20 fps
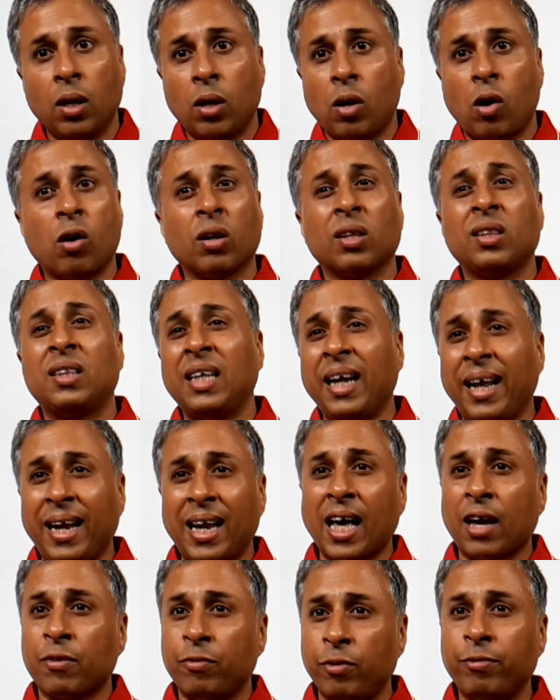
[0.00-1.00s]
or
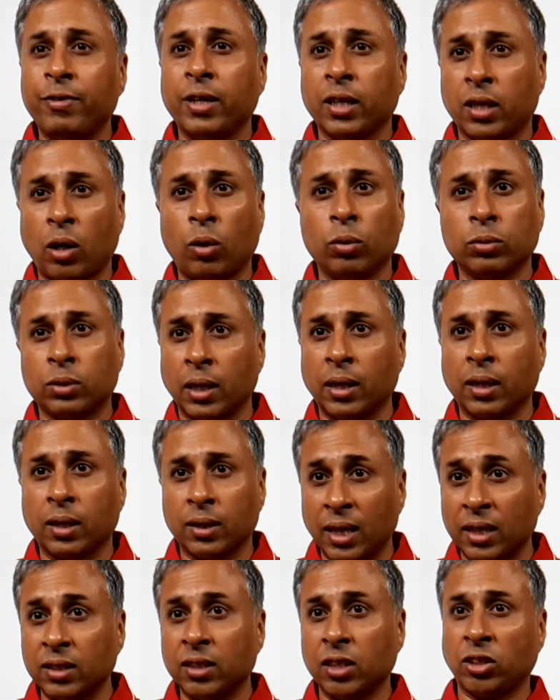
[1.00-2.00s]
350,000.
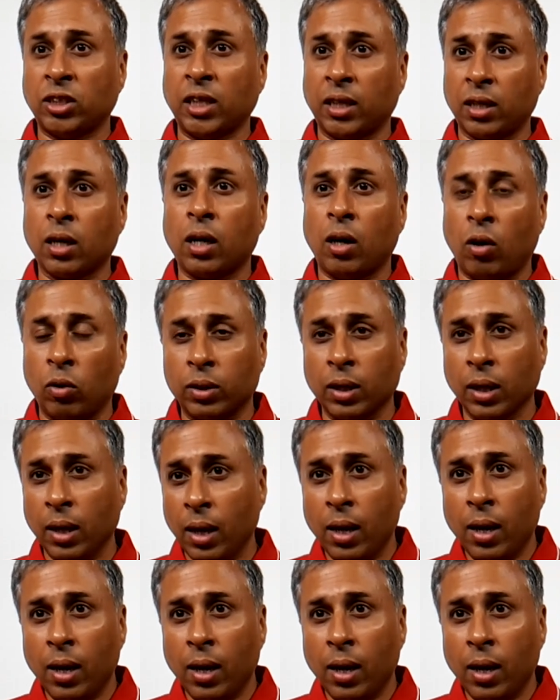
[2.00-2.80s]
That is the shutter count.